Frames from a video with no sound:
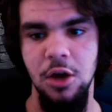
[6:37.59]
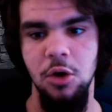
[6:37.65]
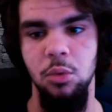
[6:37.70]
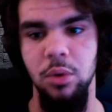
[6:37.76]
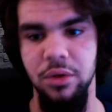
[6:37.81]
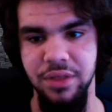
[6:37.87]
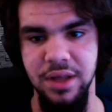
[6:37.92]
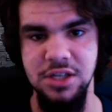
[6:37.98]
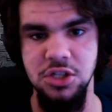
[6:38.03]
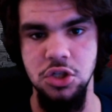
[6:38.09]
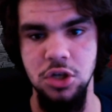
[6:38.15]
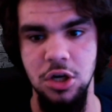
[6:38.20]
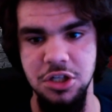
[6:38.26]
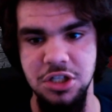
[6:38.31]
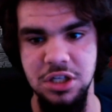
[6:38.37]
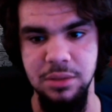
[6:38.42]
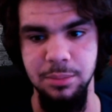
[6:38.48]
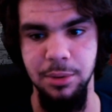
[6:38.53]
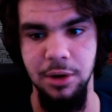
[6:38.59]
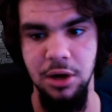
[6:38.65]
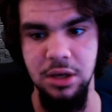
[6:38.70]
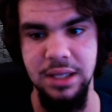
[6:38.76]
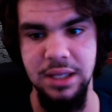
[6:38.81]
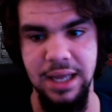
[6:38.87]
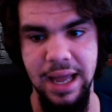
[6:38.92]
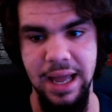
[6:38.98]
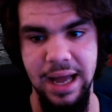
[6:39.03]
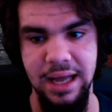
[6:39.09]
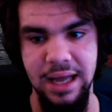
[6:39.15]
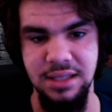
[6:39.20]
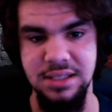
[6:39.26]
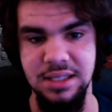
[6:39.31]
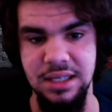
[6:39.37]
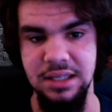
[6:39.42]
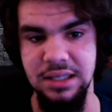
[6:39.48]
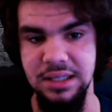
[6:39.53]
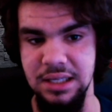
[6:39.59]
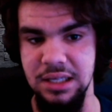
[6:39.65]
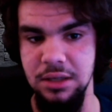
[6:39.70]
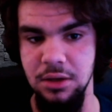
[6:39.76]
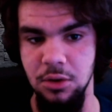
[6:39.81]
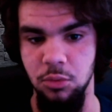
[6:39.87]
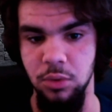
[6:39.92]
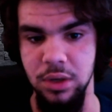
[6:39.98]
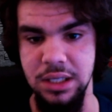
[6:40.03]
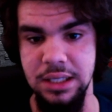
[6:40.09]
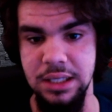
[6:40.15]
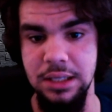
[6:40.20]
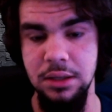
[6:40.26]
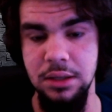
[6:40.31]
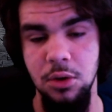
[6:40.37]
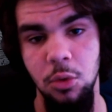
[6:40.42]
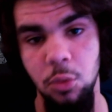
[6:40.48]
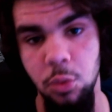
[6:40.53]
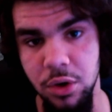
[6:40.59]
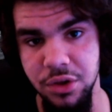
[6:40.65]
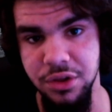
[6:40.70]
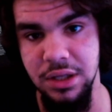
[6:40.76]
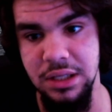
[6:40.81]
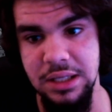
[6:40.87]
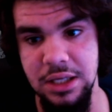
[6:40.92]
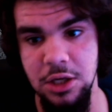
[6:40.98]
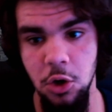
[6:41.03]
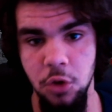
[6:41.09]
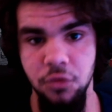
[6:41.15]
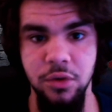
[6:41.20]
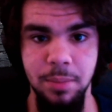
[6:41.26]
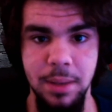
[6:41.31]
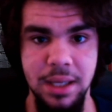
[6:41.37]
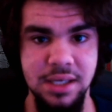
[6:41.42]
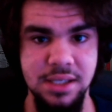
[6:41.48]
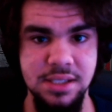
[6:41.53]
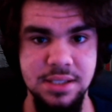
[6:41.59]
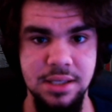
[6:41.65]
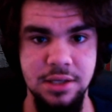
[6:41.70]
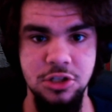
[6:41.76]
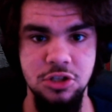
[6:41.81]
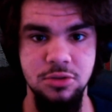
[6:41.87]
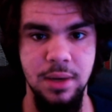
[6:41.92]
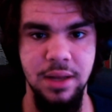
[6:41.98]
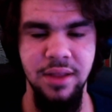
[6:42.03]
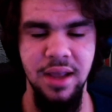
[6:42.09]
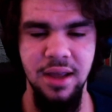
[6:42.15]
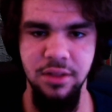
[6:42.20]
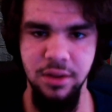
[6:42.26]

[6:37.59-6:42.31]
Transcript: When they started balling at Lille, when Lille won the league over Paris Saint-Germain,